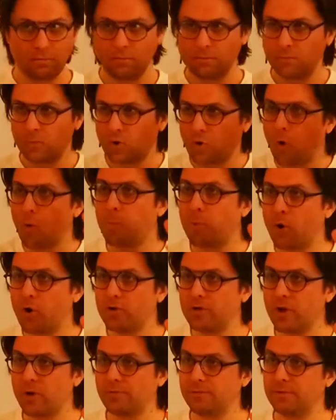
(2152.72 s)

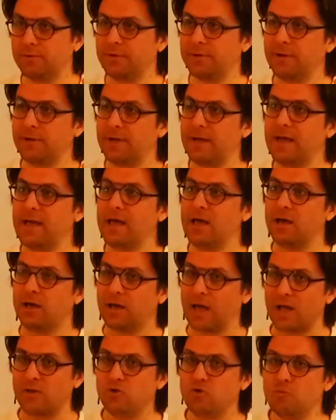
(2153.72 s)
conscient and
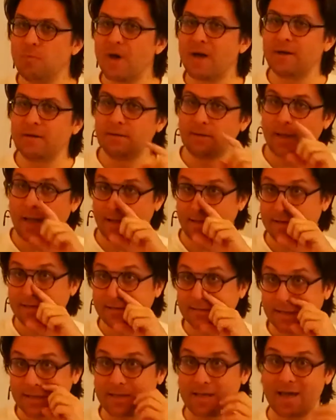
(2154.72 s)
deliberate and
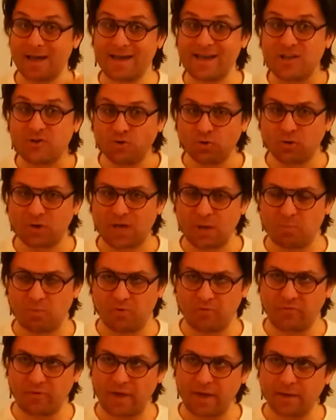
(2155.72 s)
intelligent
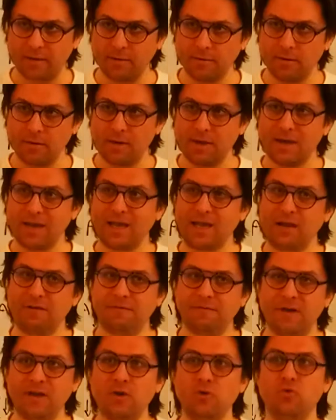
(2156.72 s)
sacrifice,
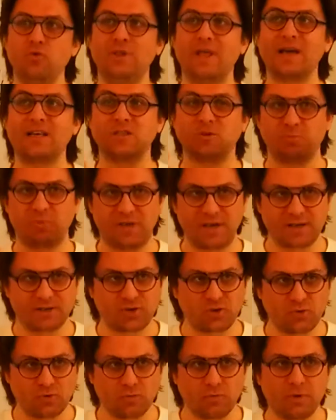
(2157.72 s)

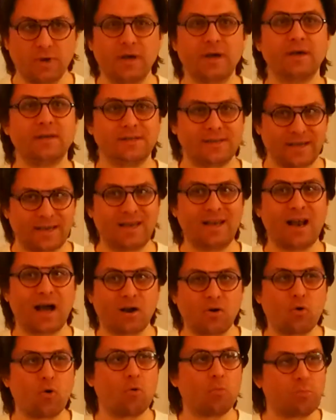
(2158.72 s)
understanding that an
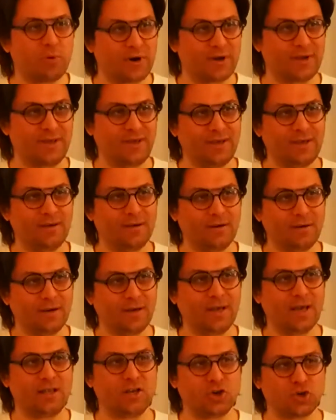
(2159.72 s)
educated
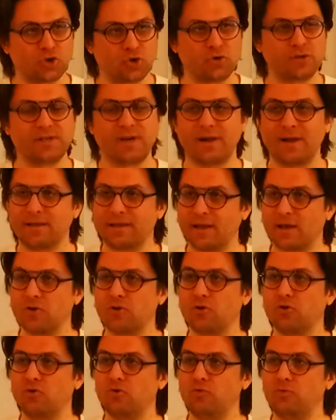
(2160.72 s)
human or a sin can
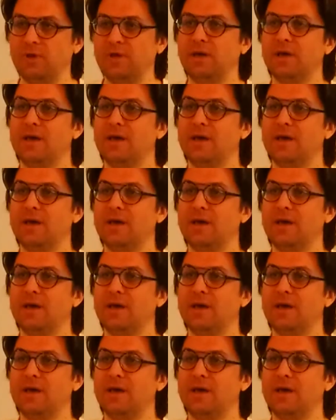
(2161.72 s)
do. He